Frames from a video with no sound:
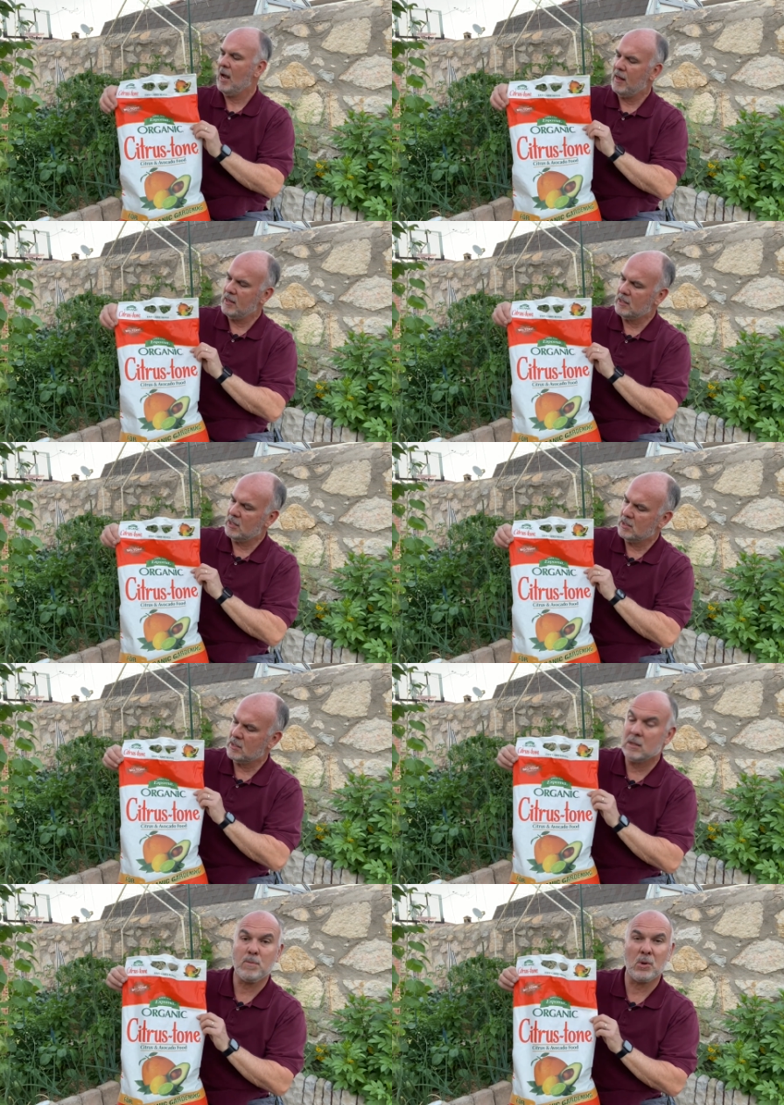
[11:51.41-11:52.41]
and this is
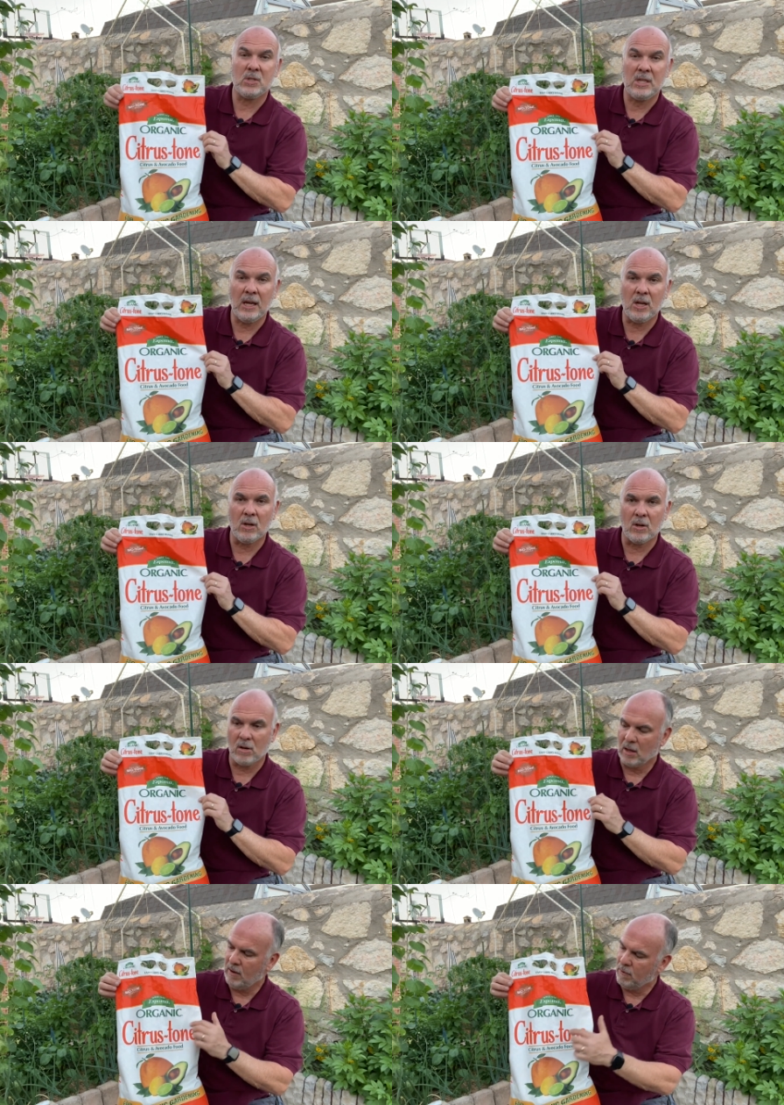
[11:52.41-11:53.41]

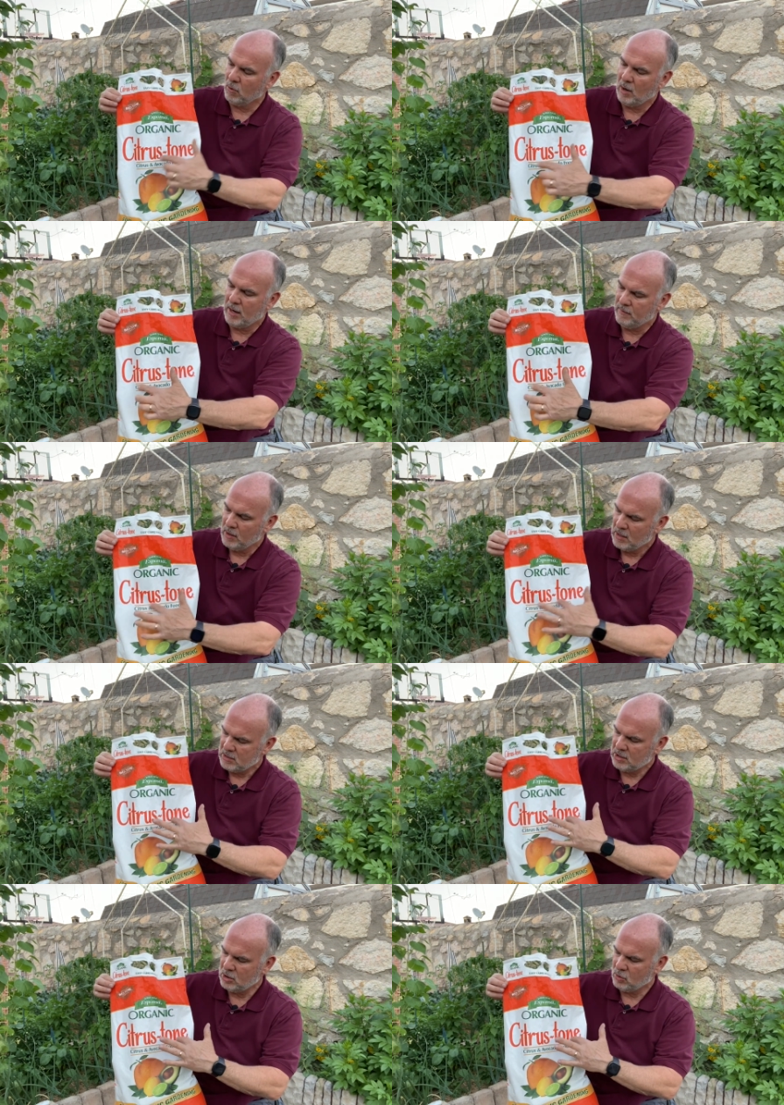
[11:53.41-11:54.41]
particularly for what
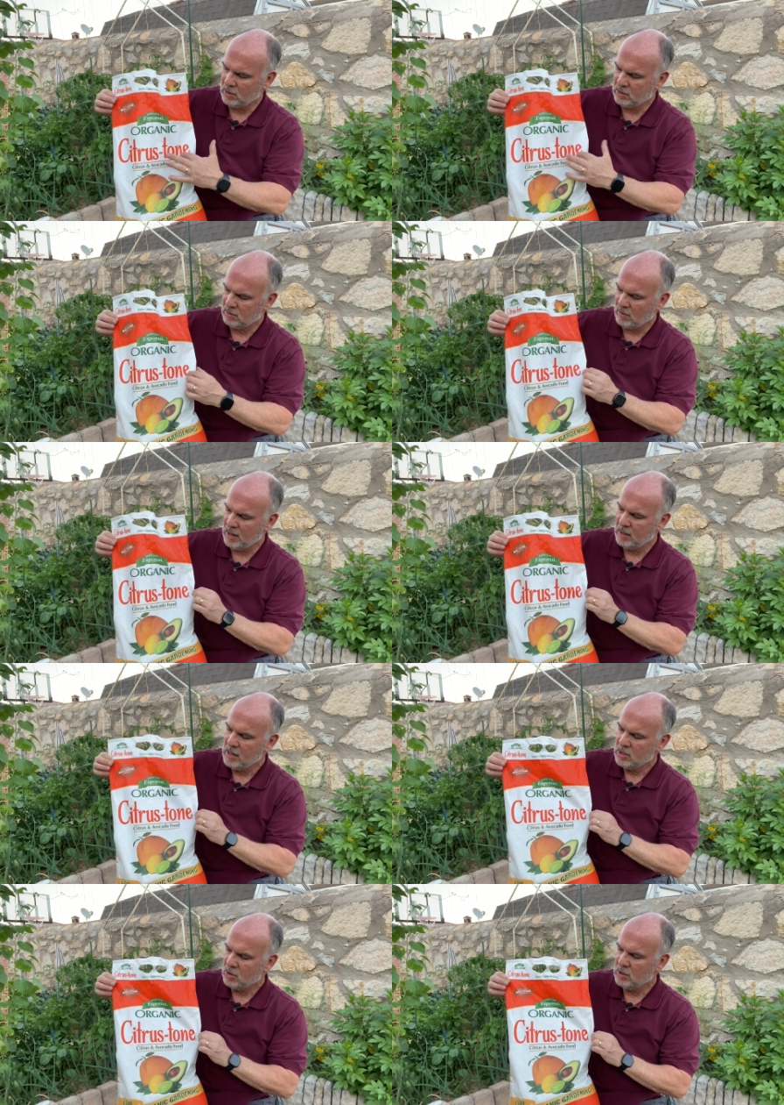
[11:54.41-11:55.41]
citrus right
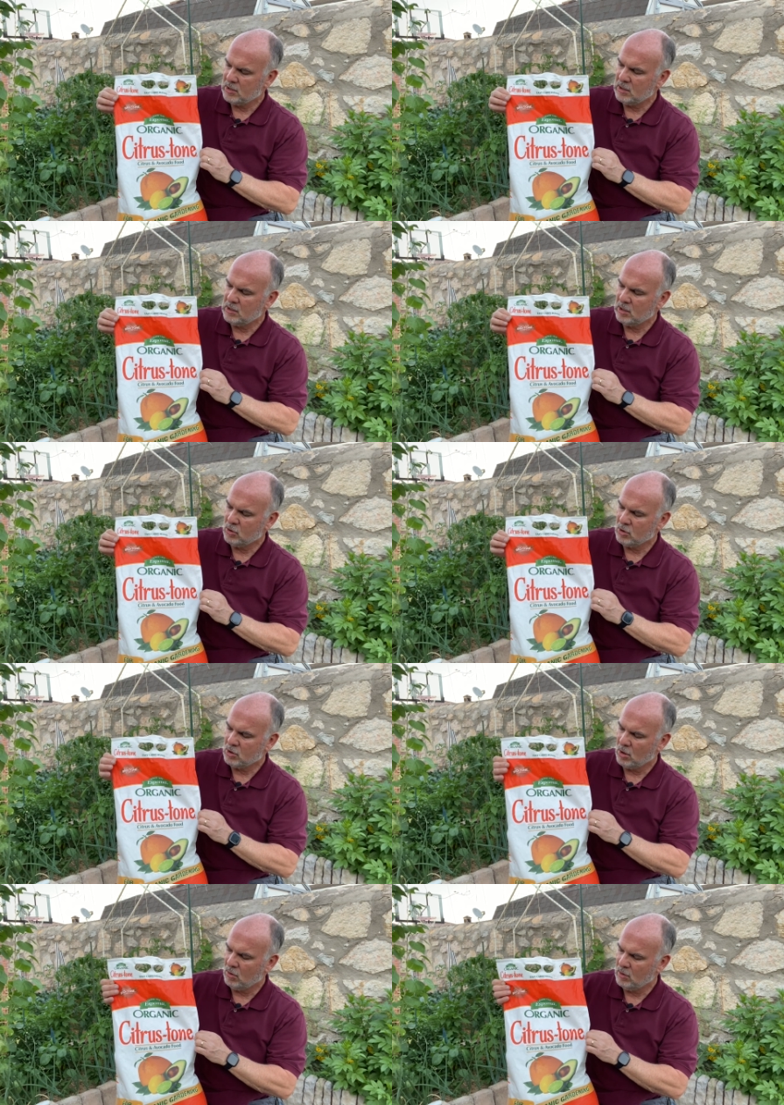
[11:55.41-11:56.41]
so this is
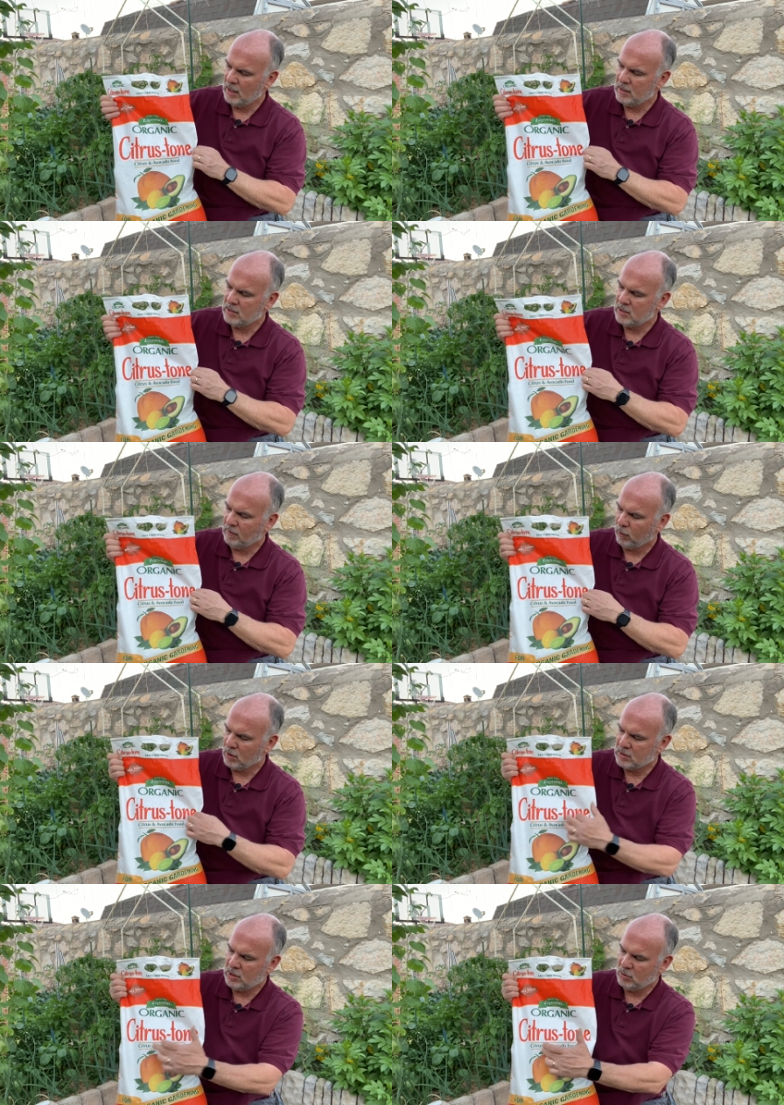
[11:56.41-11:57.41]
Citrus-tone and this is
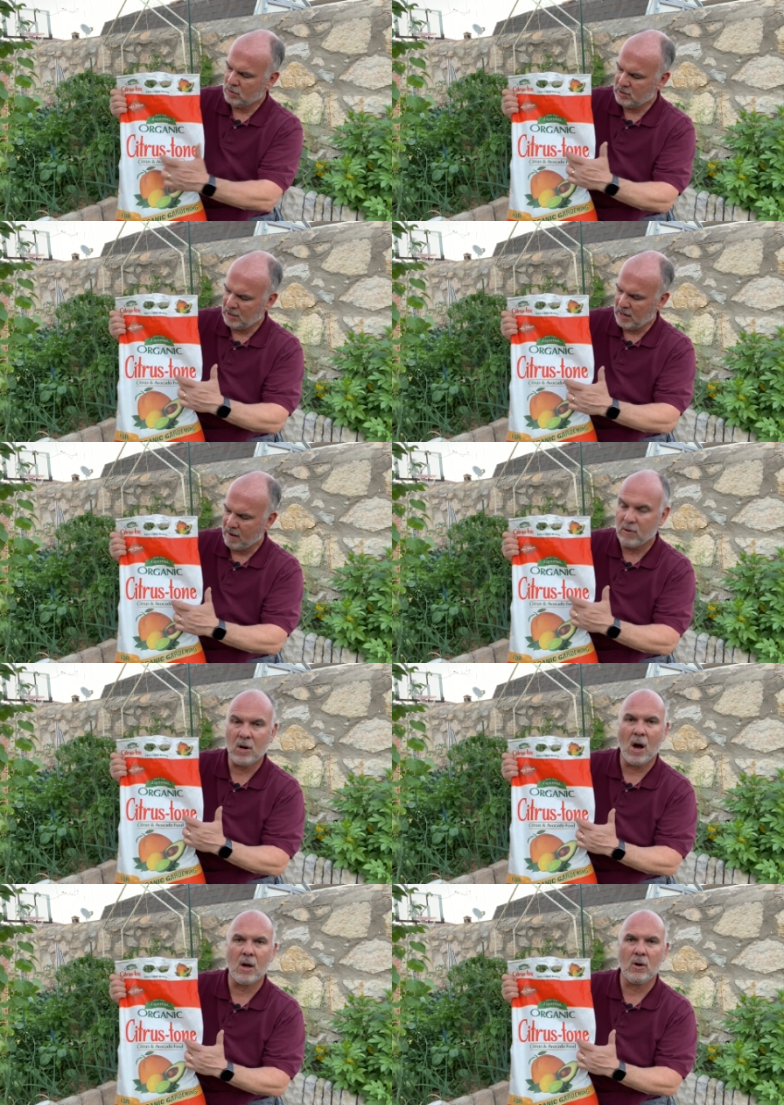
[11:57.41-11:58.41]
for citrus and
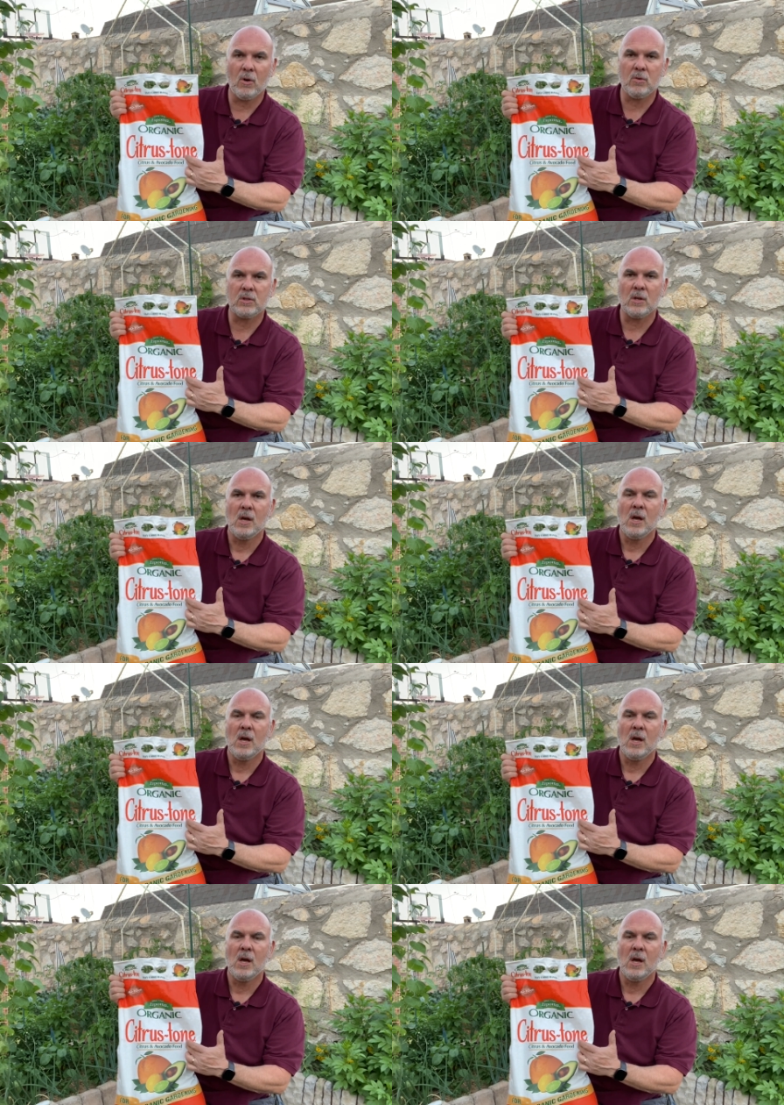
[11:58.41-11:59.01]
avocados